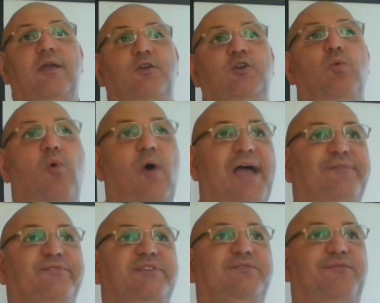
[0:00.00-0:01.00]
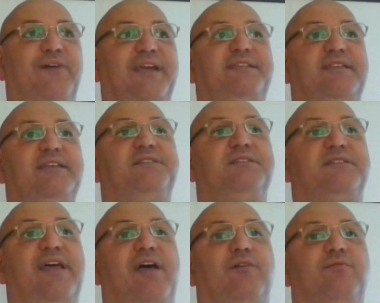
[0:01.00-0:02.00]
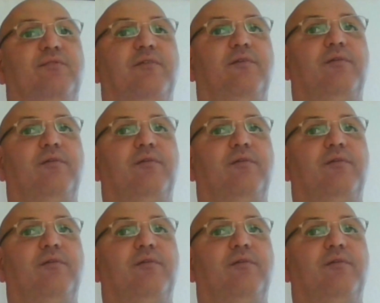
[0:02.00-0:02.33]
You will have to face this stuff.